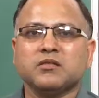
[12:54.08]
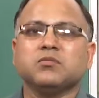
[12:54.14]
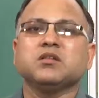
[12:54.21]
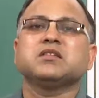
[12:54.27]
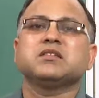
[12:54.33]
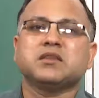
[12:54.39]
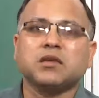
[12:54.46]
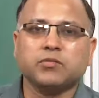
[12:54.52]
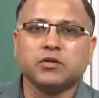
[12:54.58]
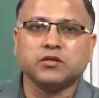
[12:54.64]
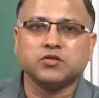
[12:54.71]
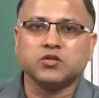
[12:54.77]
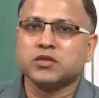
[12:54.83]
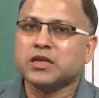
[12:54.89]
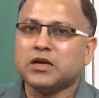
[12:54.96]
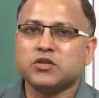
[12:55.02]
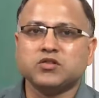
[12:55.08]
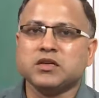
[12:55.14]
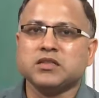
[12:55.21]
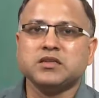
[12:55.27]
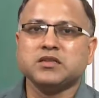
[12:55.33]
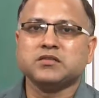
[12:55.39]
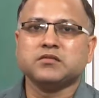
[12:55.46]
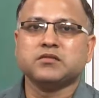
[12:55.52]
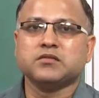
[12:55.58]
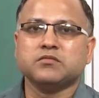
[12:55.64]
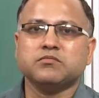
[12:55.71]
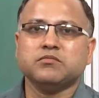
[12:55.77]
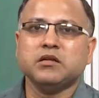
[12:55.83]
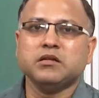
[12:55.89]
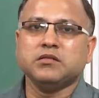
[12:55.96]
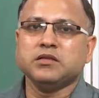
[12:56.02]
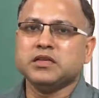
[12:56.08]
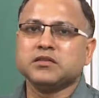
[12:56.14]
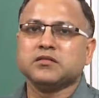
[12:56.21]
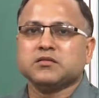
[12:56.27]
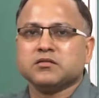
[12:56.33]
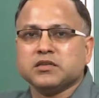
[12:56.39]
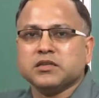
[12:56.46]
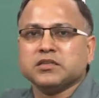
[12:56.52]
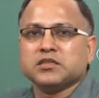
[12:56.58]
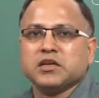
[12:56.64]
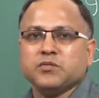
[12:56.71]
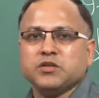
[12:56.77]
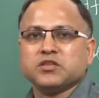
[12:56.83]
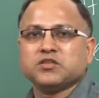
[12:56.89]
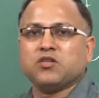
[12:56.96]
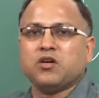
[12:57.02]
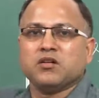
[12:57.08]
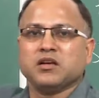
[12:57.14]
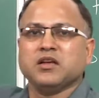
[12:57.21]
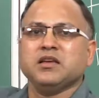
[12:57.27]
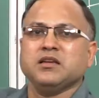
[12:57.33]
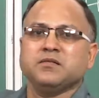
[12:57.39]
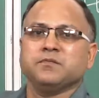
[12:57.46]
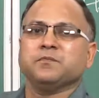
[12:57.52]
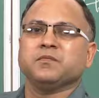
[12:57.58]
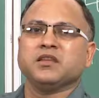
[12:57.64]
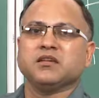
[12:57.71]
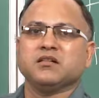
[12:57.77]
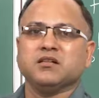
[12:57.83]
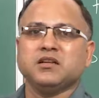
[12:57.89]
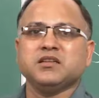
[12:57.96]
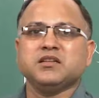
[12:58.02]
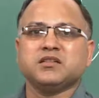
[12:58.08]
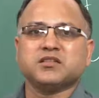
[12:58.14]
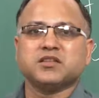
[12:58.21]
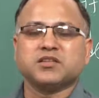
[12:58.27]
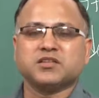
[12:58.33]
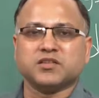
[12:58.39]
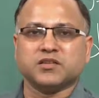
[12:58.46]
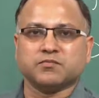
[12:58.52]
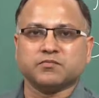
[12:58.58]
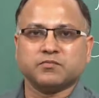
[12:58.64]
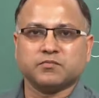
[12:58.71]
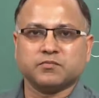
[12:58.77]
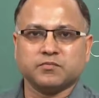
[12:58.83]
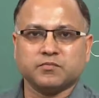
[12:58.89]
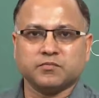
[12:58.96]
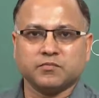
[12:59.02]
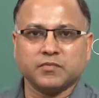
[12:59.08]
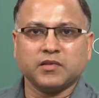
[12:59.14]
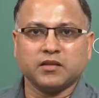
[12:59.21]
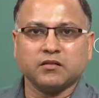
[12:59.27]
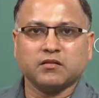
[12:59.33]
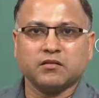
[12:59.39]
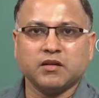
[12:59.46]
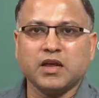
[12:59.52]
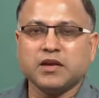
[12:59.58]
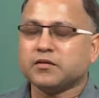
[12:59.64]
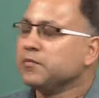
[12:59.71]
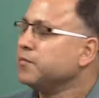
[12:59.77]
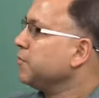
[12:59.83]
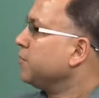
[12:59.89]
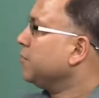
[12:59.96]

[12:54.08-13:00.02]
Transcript: be stable. So, that is why this system is not a rigid system, right.